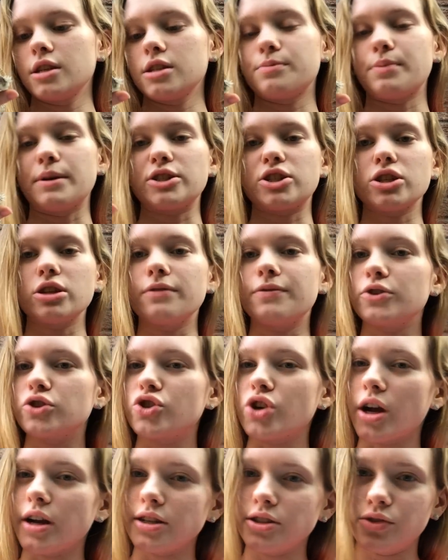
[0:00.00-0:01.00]
Especially if you're
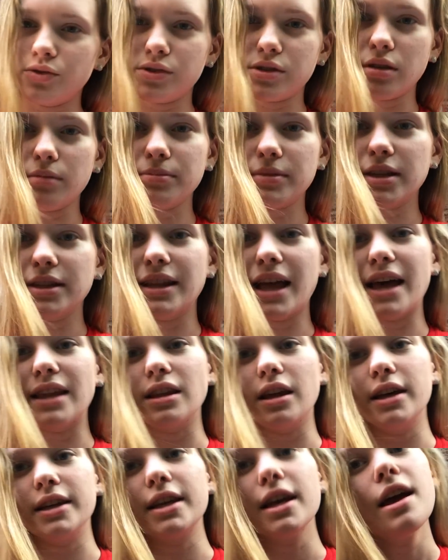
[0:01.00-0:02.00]
trying to do something that
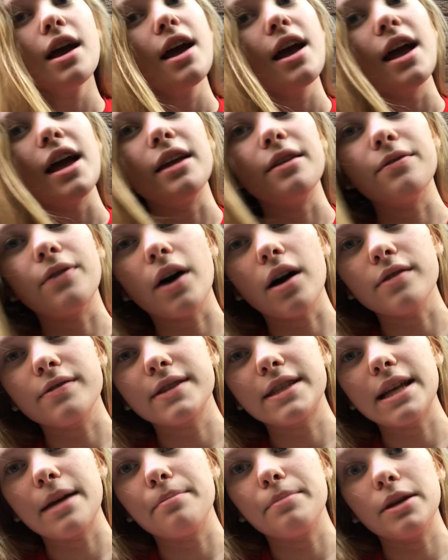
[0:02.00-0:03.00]
involves
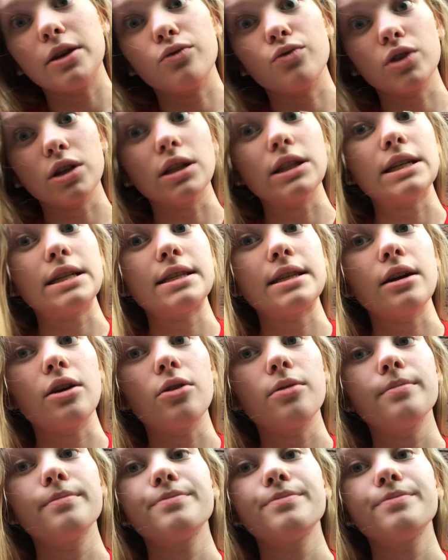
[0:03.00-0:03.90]
them being really still.